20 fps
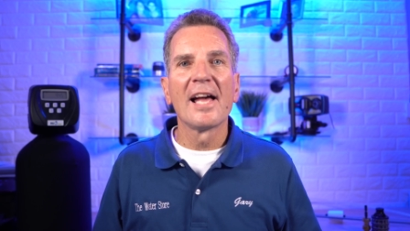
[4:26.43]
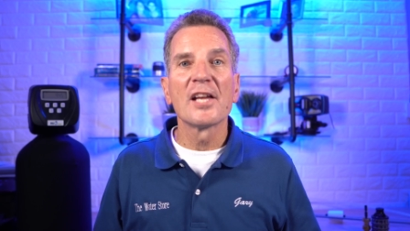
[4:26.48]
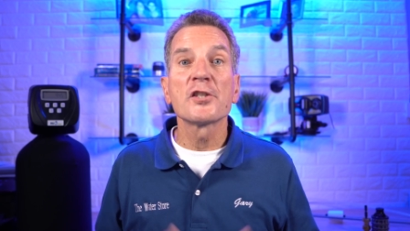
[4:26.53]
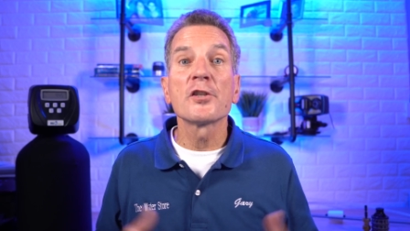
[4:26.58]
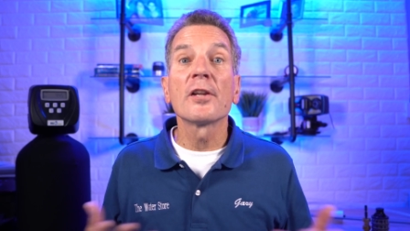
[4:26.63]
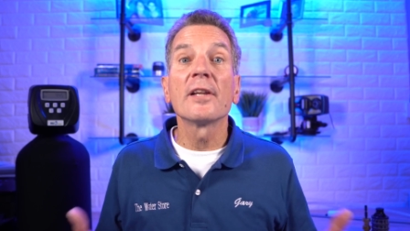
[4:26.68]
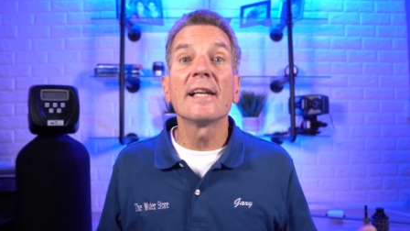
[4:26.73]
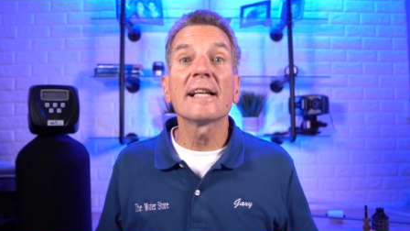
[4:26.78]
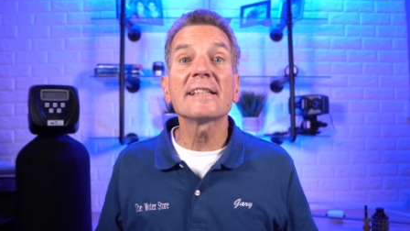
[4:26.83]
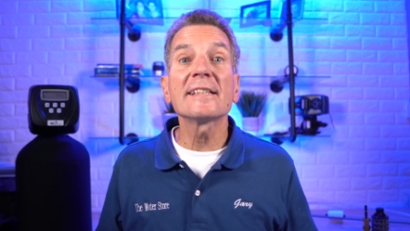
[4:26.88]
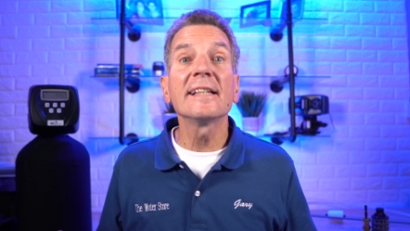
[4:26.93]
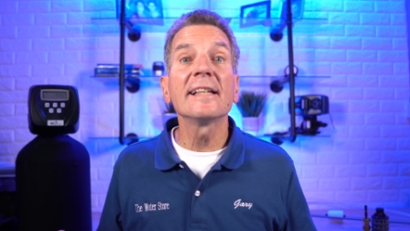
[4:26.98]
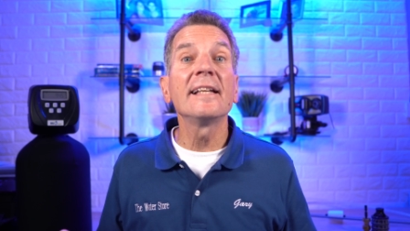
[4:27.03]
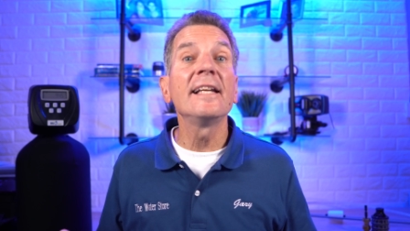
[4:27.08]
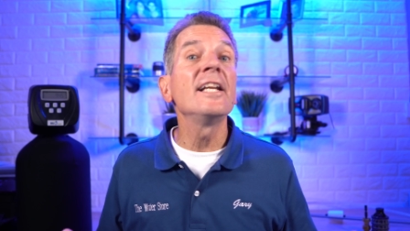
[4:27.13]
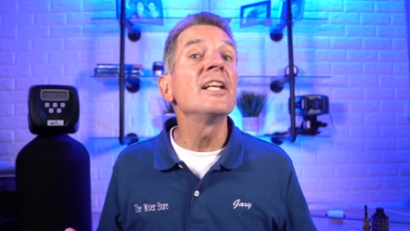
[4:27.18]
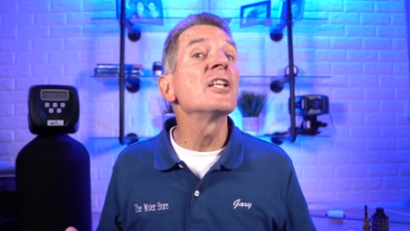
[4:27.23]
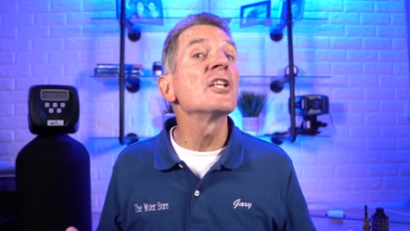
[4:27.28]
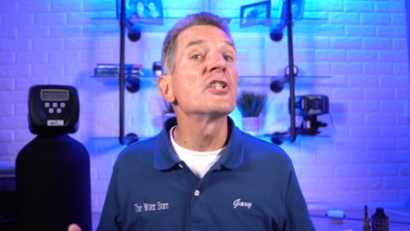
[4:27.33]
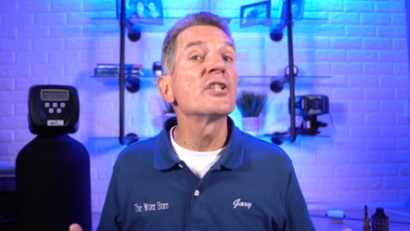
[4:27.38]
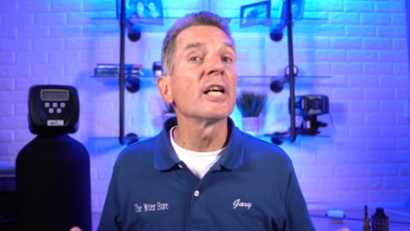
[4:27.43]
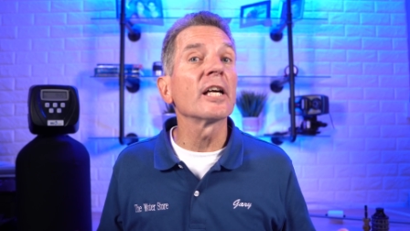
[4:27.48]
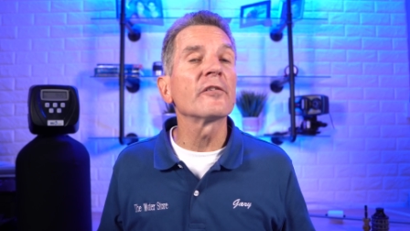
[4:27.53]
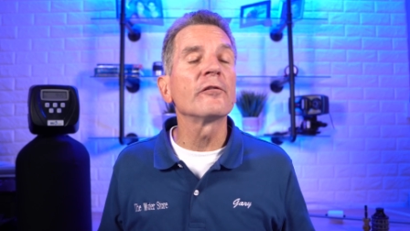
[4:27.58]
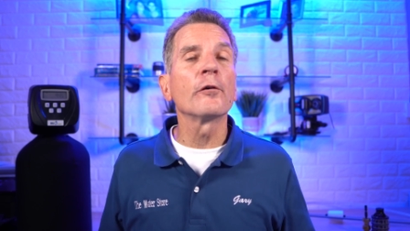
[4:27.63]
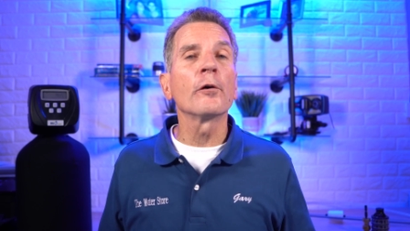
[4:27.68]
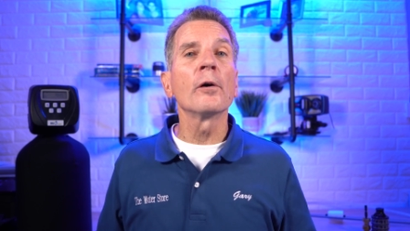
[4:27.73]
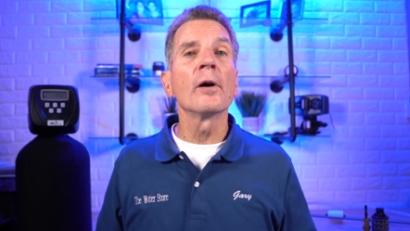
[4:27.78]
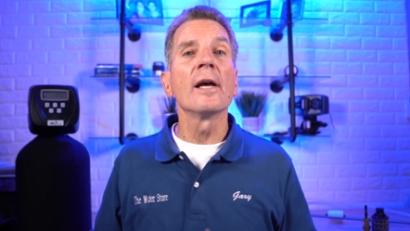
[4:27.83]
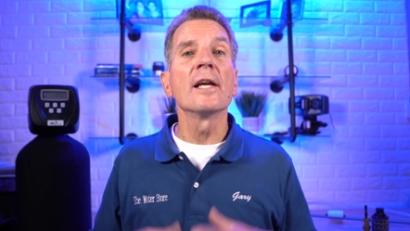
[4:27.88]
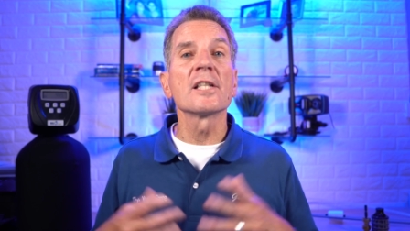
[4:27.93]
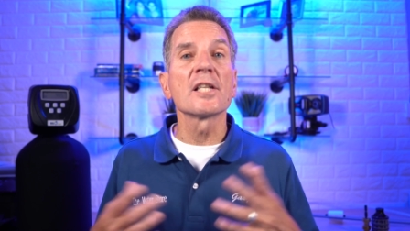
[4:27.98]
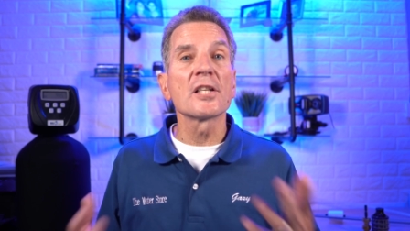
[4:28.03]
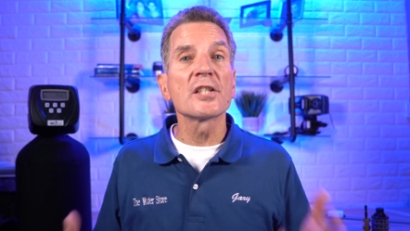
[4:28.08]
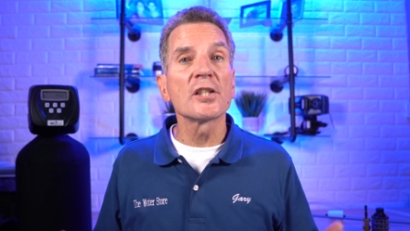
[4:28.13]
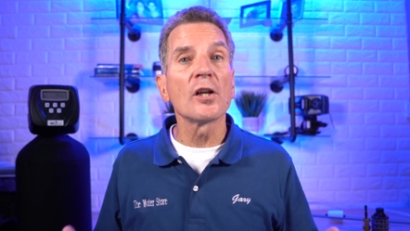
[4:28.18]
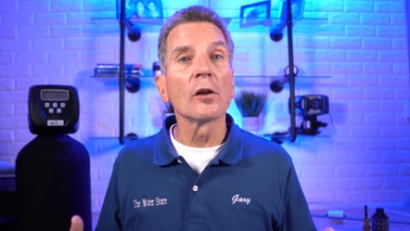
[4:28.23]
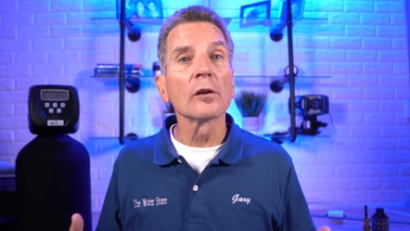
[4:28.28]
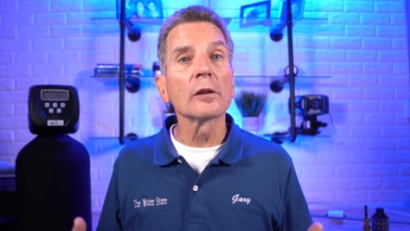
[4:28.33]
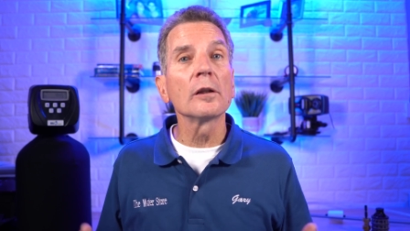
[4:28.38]
So the next thing you need to check for is a
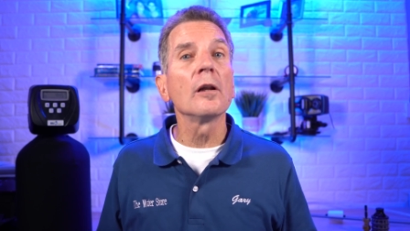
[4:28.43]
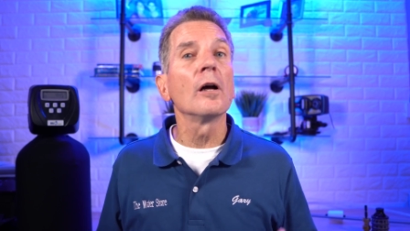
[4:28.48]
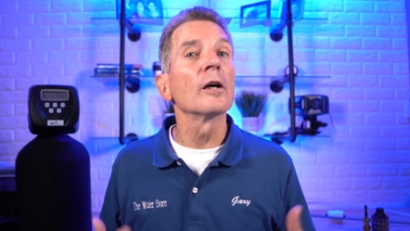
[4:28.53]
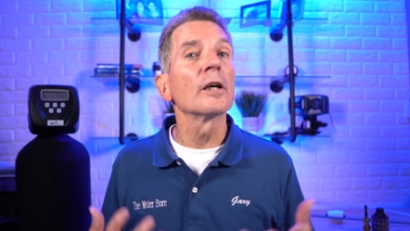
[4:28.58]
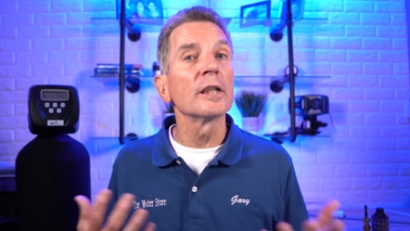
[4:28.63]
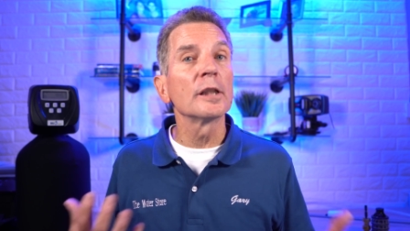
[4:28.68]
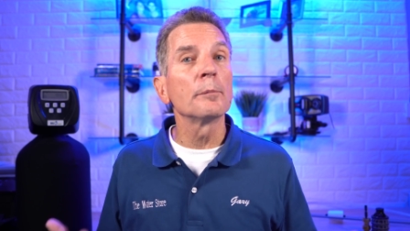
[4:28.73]
salt clog